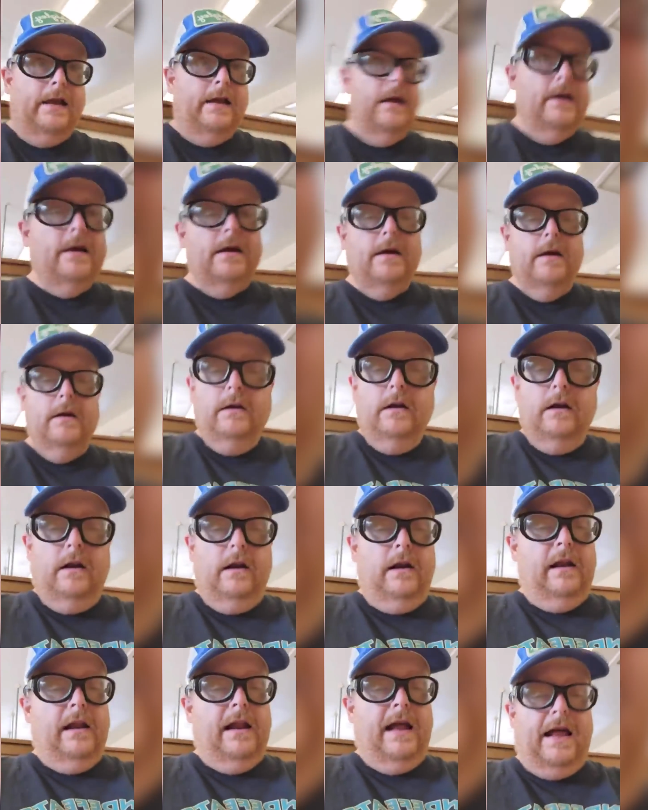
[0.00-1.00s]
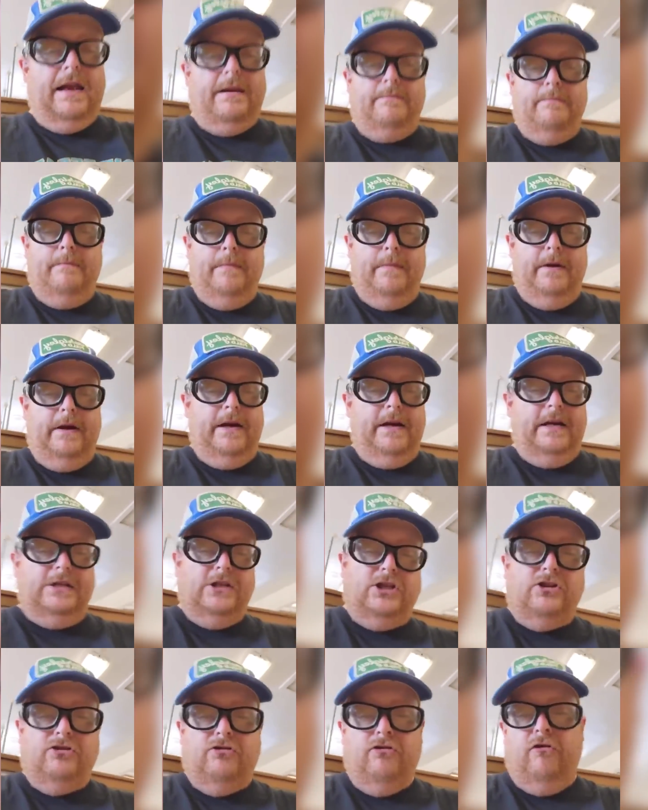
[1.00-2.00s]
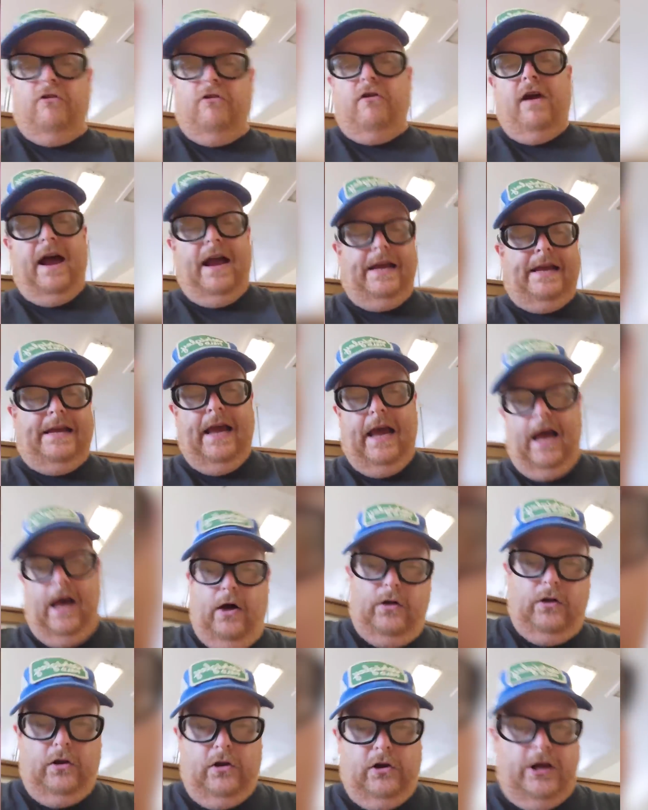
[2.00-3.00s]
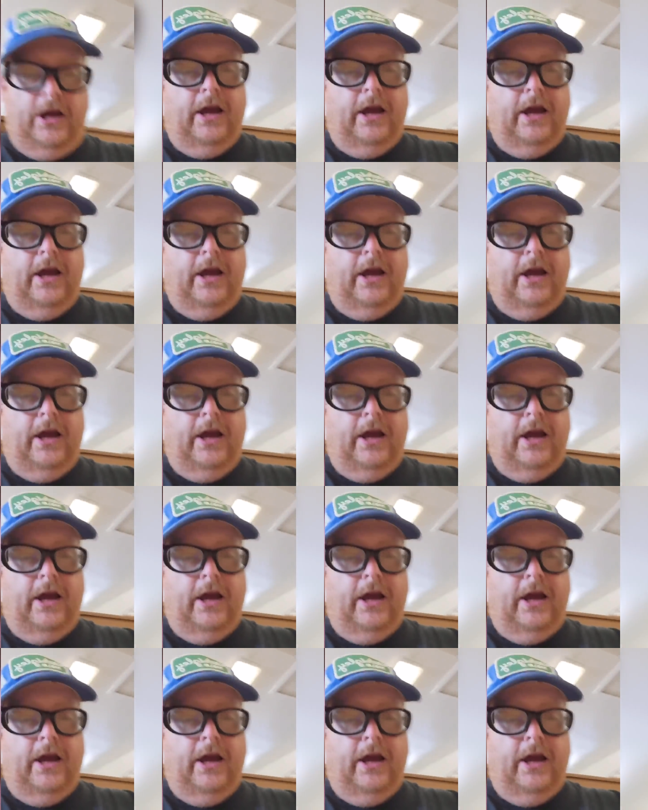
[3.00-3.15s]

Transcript: that one I put on the internet, and